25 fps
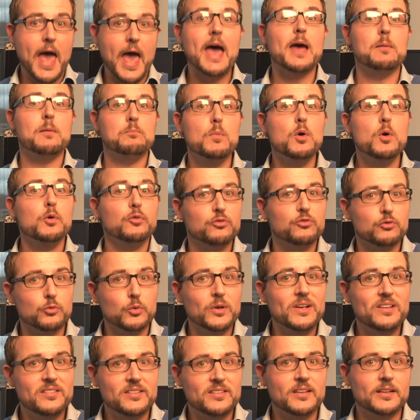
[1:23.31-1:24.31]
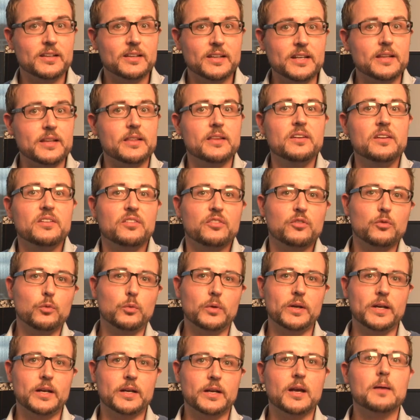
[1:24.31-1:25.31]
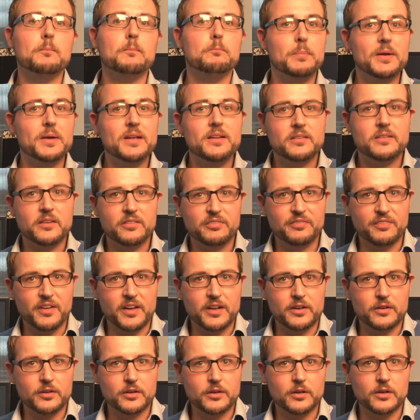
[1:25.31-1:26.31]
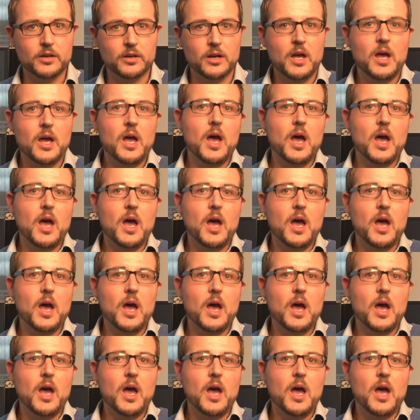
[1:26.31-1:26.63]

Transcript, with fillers: and most recently this week, Bitdefender